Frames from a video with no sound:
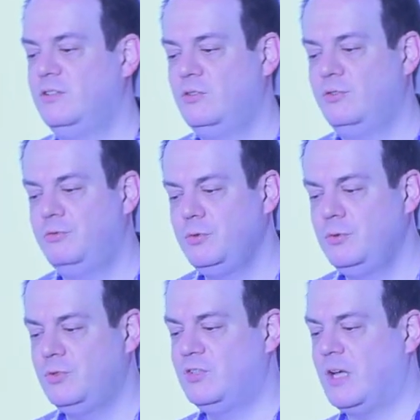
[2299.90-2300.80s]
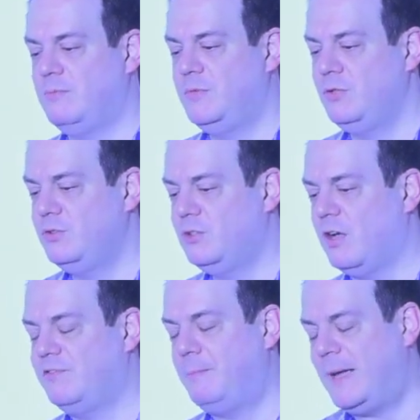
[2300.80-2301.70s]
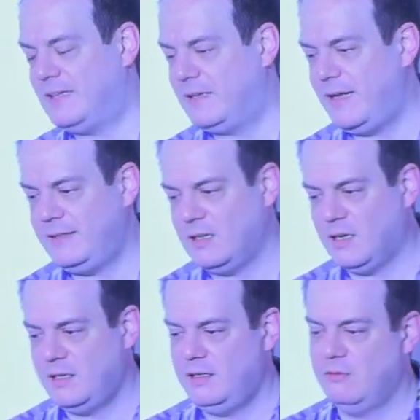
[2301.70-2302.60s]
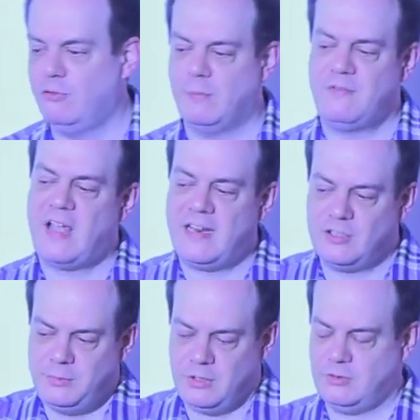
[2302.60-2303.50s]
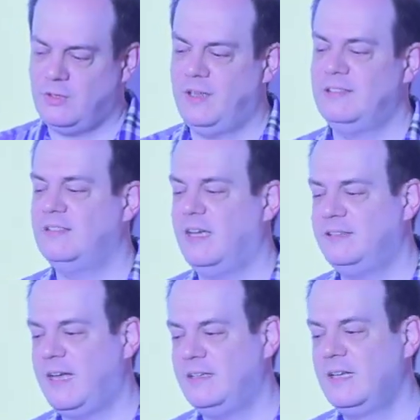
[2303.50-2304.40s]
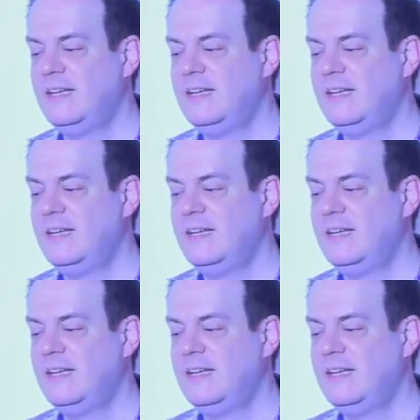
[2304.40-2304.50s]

through some use of metadata in the form of attributes or things like that,